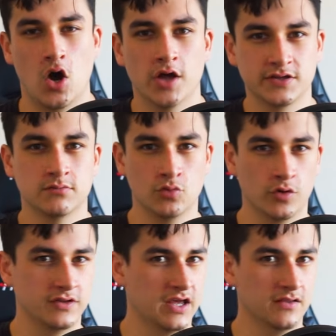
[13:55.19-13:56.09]
awesome
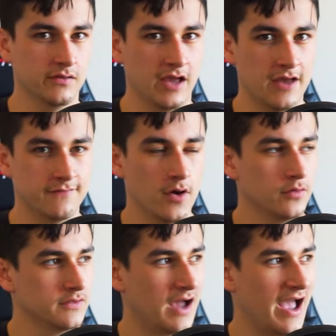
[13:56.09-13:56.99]
noise canceling headphones,